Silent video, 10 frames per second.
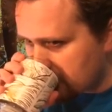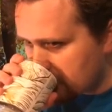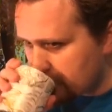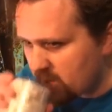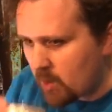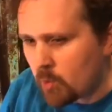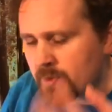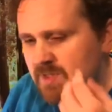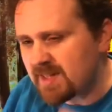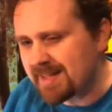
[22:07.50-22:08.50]
but
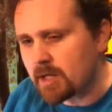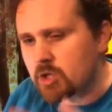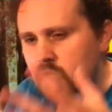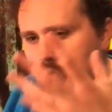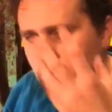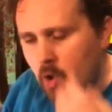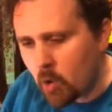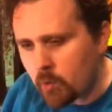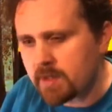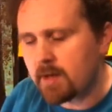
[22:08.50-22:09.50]
almost like a
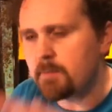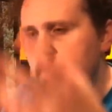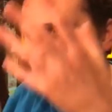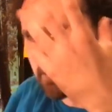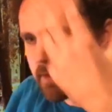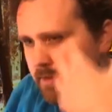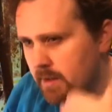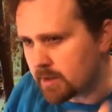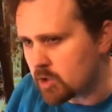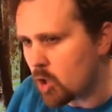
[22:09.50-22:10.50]
coconut milk, a
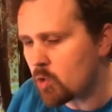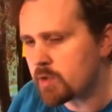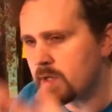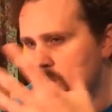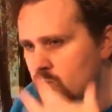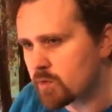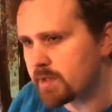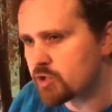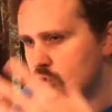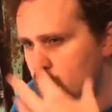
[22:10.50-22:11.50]
coconut
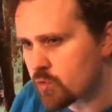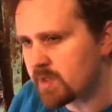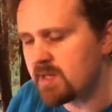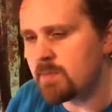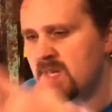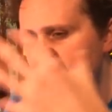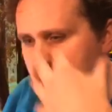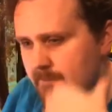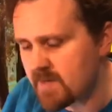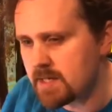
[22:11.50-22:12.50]
rich, creamy
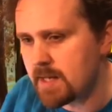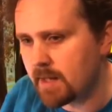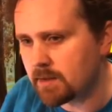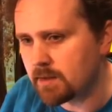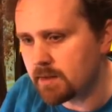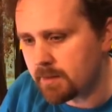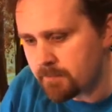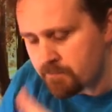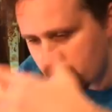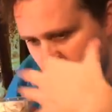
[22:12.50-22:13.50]
vanilla,
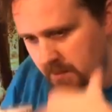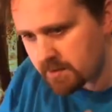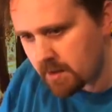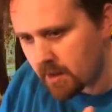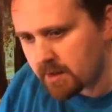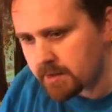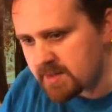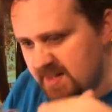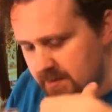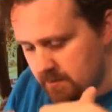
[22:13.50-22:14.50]
uh,
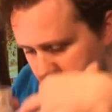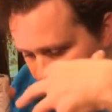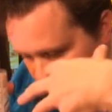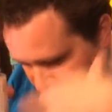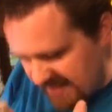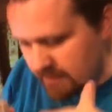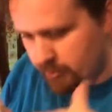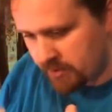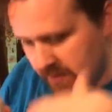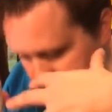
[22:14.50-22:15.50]
deep,
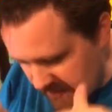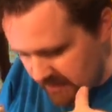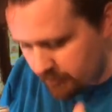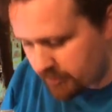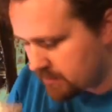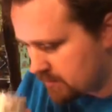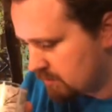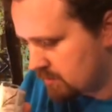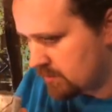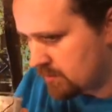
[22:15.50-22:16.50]
deep
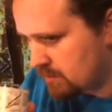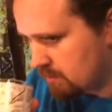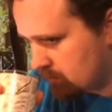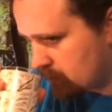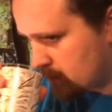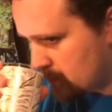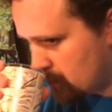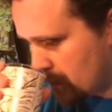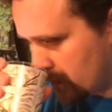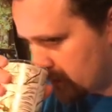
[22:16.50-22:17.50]

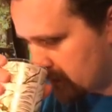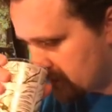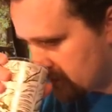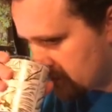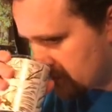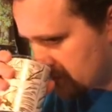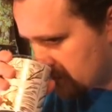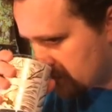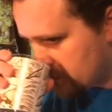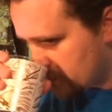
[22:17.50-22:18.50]
note,
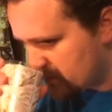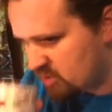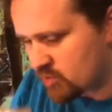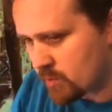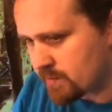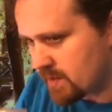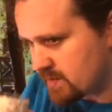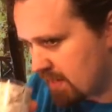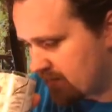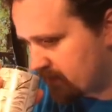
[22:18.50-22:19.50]
which serves as
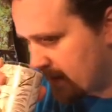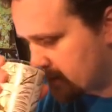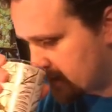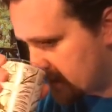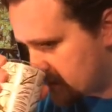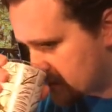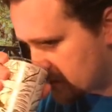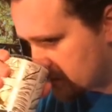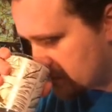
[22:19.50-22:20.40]
that foundation.